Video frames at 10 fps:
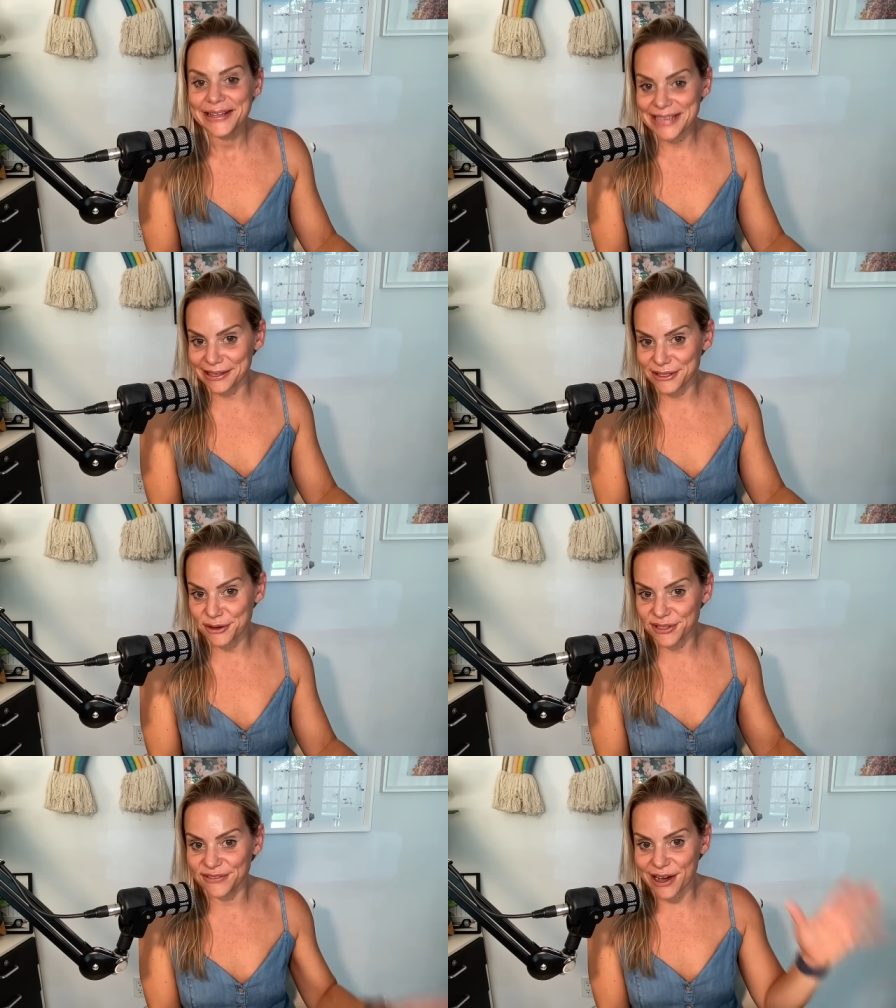Daily
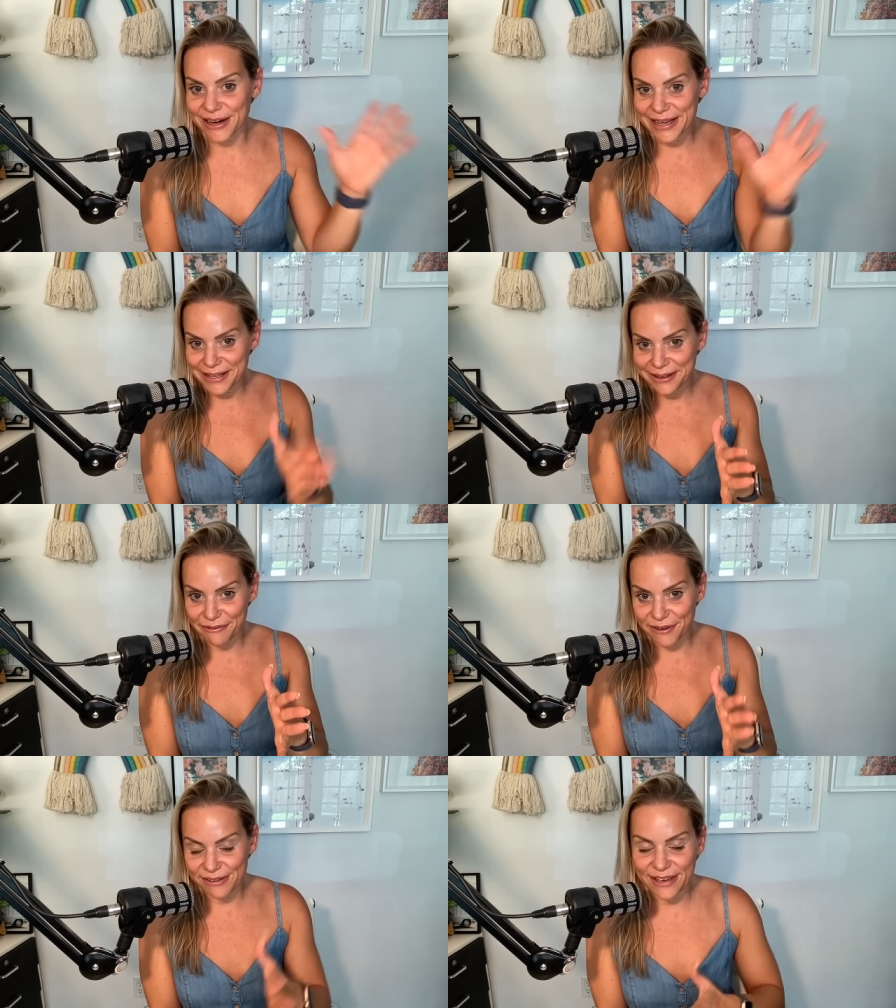Dose of Dana,
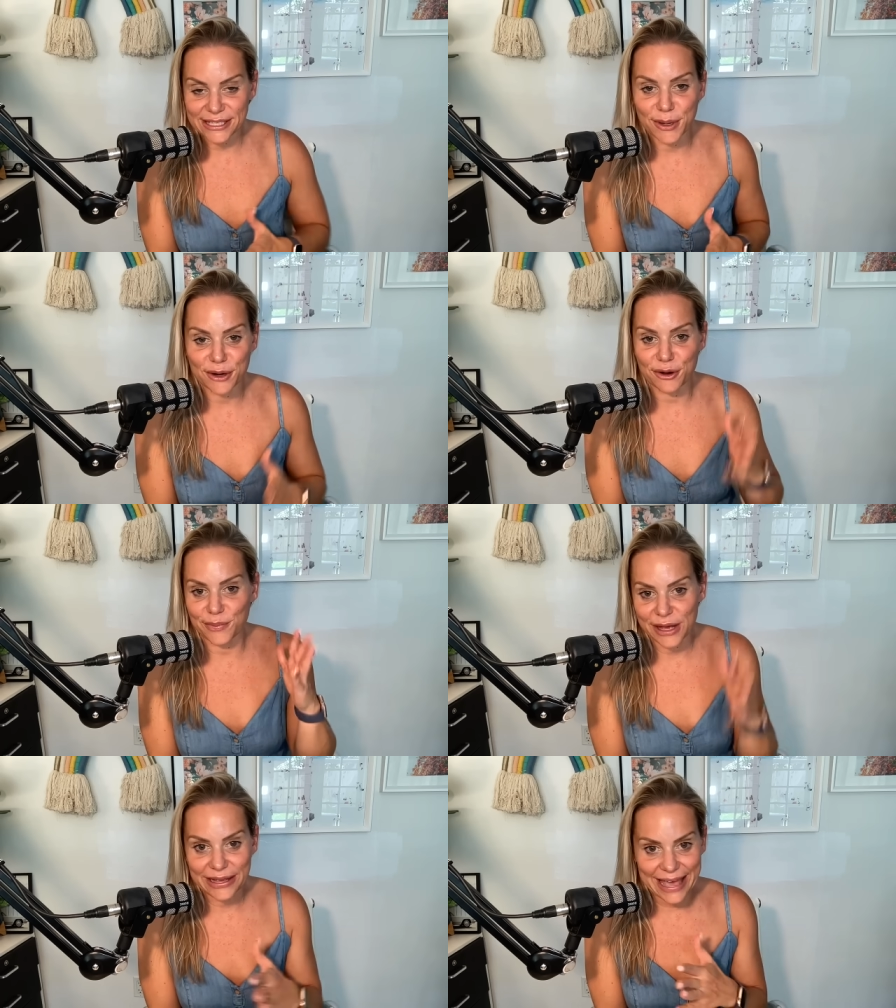free Facebook
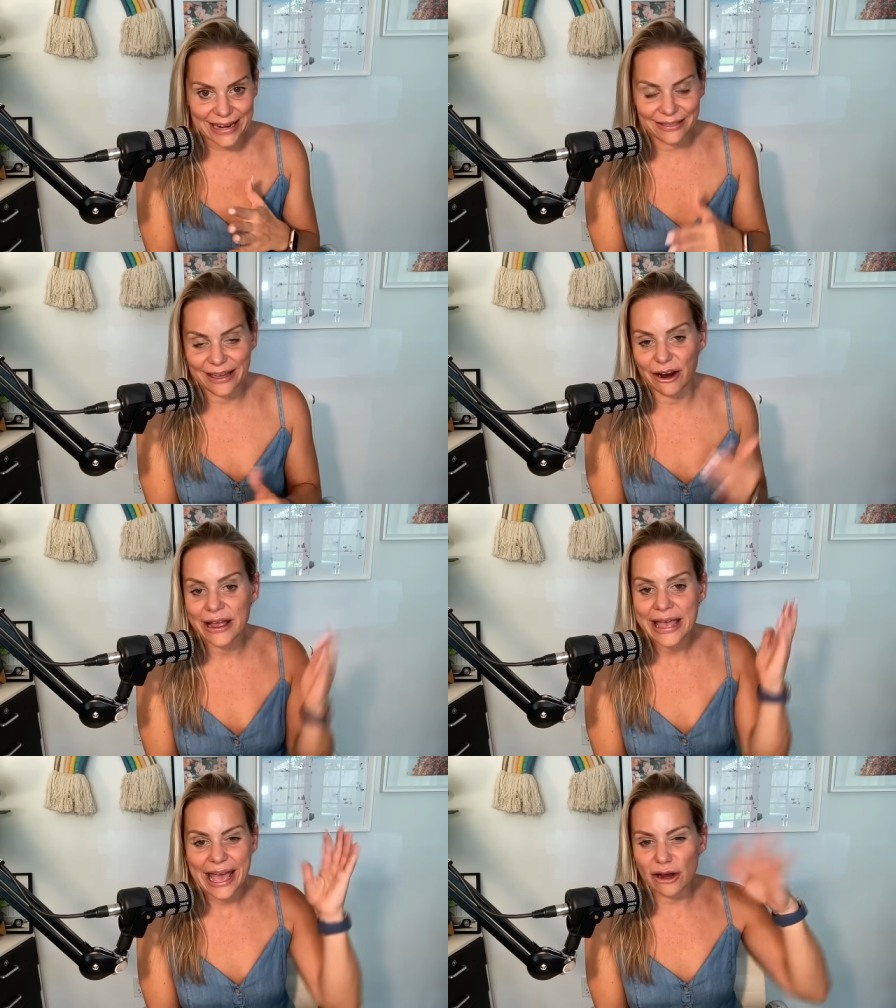group. Get in there.
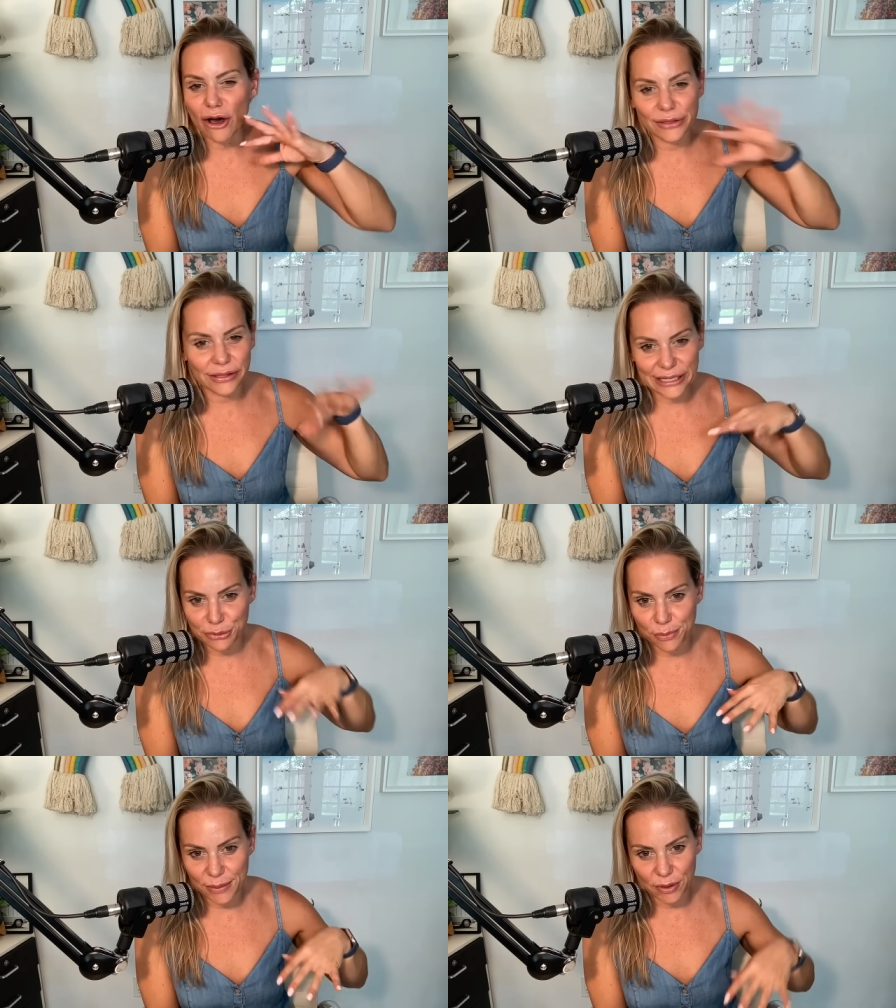And all the links
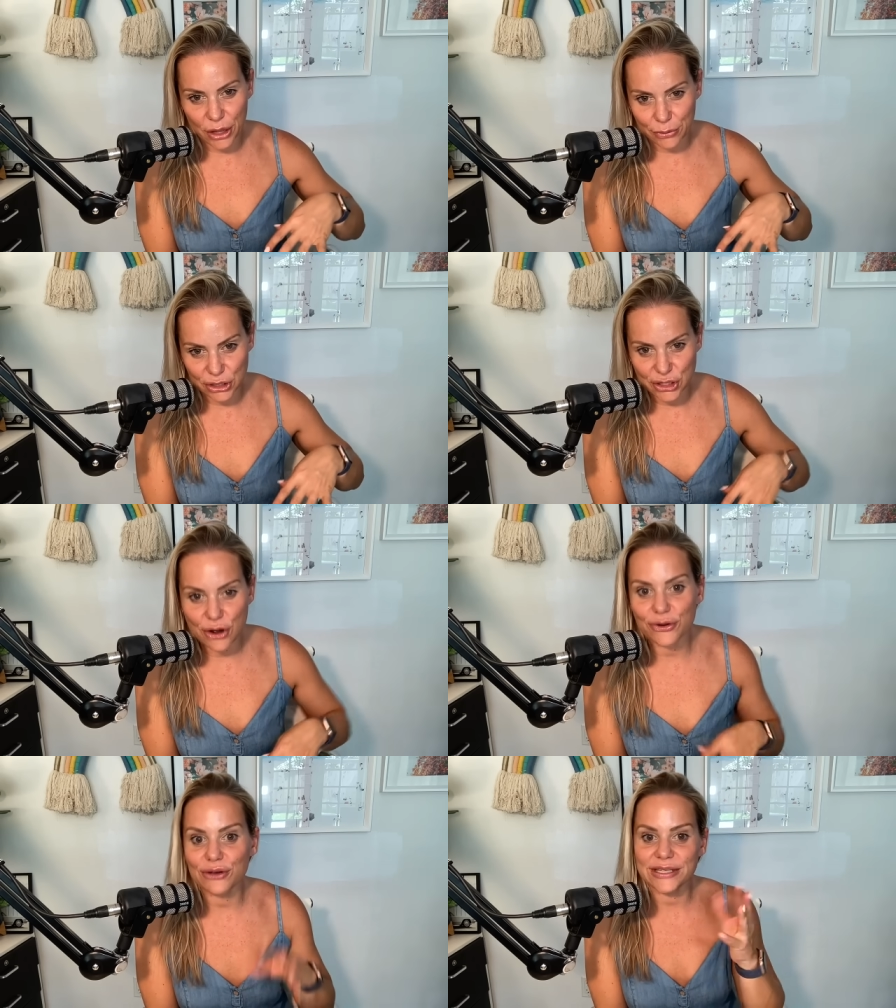will be below in the
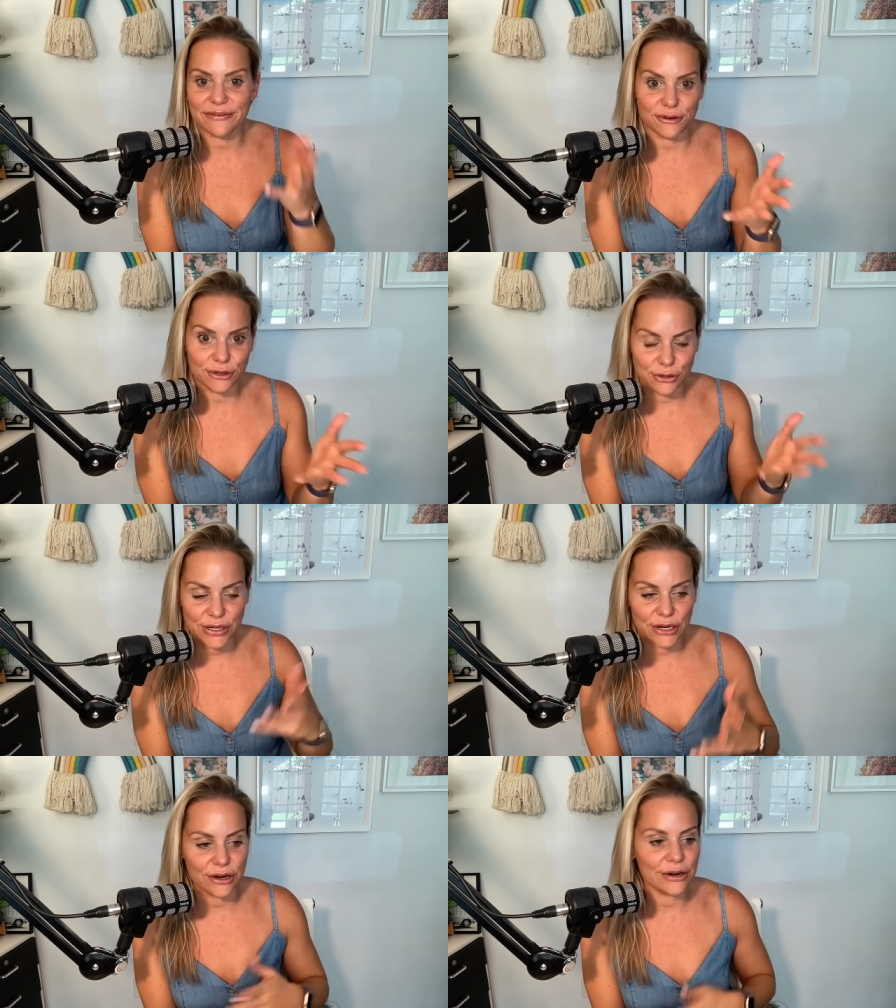show notes if you're new
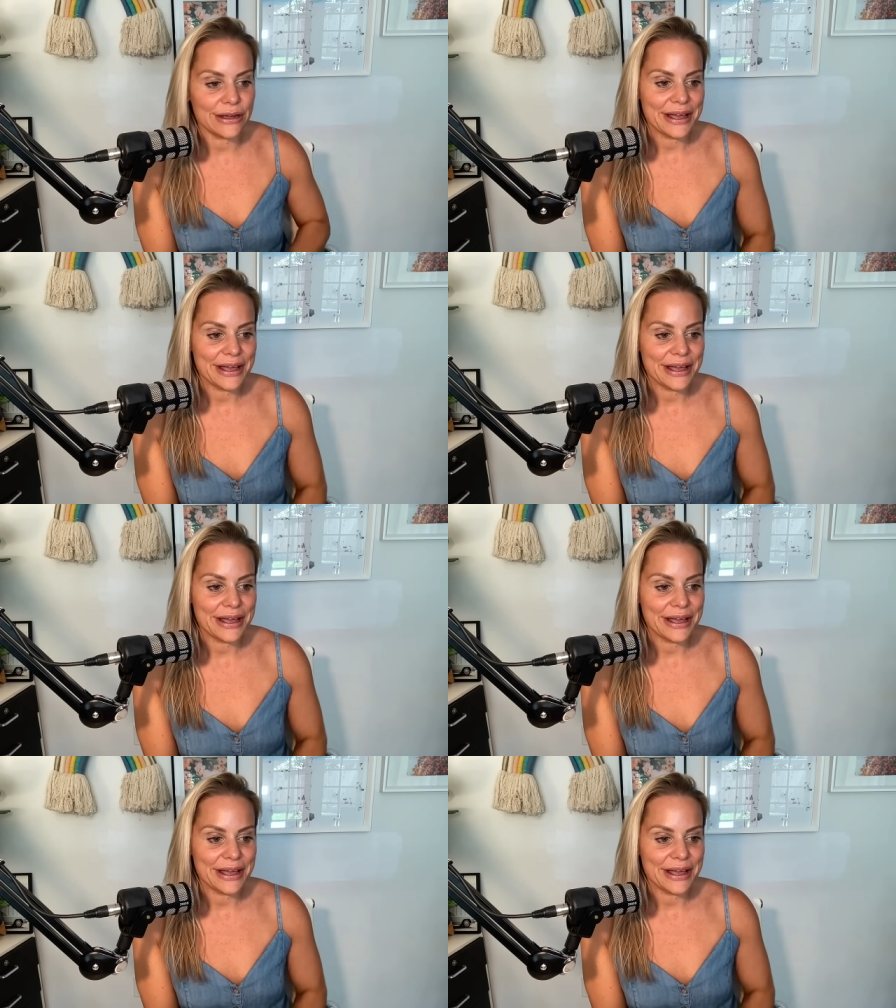here.